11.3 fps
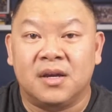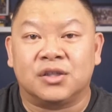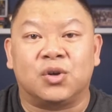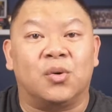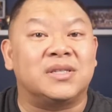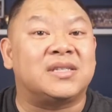
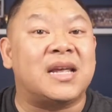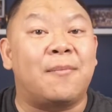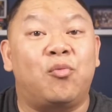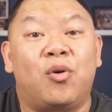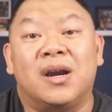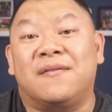So in
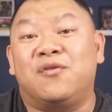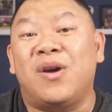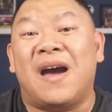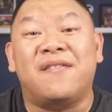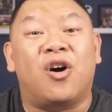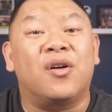step one, if you
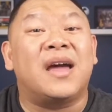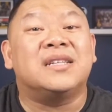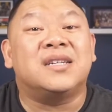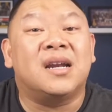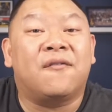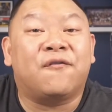have all
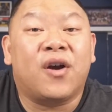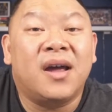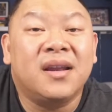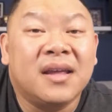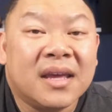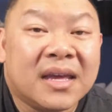that done up
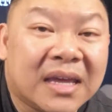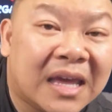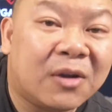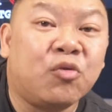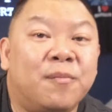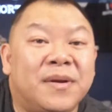front,
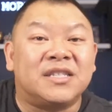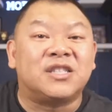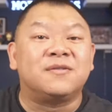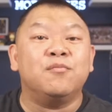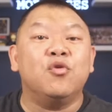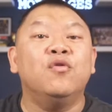it will be
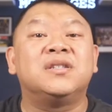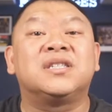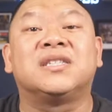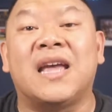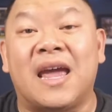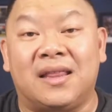smooth
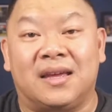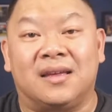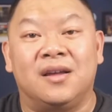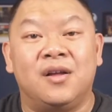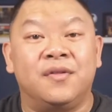sailing.